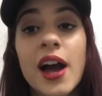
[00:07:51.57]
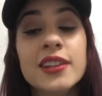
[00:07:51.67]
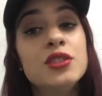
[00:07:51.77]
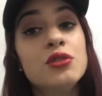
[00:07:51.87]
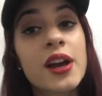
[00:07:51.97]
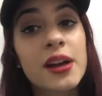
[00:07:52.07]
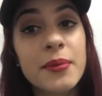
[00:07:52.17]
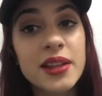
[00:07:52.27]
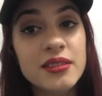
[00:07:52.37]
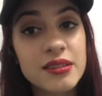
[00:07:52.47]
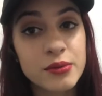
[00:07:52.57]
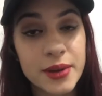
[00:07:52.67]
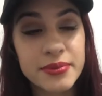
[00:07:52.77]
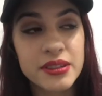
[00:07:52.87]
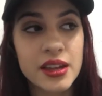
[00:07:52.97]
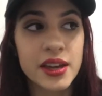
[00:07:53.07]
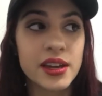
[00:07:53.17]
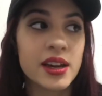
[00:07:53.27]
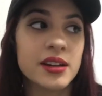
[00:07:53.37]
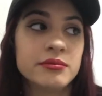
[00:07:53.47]
I do recommend this
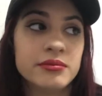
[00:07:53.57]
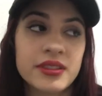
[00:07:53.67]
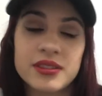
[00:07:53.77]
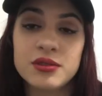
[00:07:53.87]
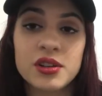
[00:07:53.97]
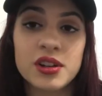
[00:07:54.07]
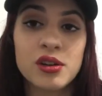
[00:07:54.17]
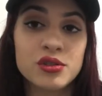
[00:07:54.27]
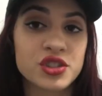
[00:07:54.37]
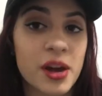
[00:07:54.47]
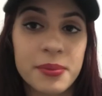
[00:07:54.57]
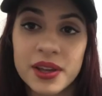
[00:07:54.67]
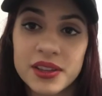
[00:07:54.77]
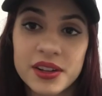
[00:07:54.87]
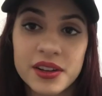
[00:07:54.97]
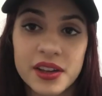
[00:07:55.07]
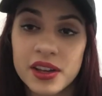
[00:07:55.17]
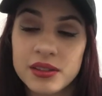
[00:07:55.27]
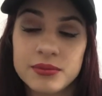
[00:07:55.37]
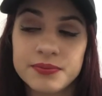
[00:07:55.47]
website. I'm still gonna go shopping on there
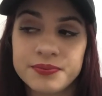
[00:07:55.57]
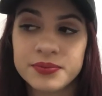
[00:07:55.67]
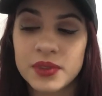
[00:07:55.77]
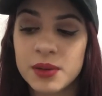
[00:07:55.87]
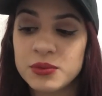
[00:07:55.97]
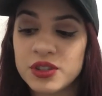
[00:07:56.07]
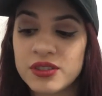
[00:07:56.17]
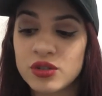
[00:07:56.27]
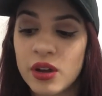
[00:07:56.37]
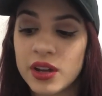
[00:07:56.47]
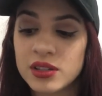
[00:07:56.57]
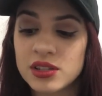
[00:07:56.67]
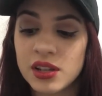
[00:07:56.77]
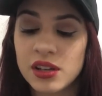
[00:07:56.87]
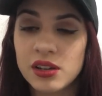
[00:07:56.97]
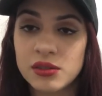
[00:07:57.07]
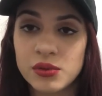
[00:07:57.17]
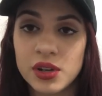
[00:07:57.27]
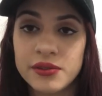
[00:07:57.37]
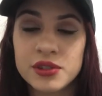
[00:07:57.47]
again. I'm just trying to like,
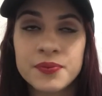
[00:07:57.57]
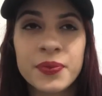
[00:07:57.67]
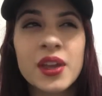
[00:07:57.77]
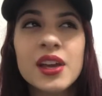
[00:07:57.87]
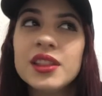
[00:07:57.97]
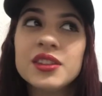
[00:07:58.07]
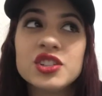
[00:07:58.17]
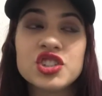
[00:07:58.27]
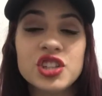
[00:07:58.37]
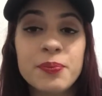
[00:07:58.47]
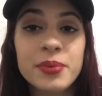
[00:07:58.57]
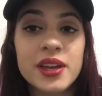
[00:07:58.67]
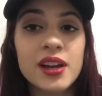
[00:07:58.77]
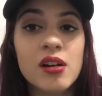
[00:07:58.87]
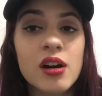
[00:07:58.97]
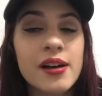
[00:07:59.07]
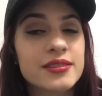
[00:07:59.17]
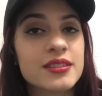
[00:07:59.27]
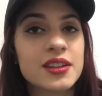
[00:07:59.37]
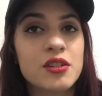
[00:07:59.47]
whatever. The shipping
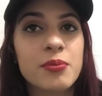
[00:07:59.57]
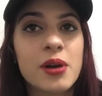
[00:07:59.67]
cost, because I know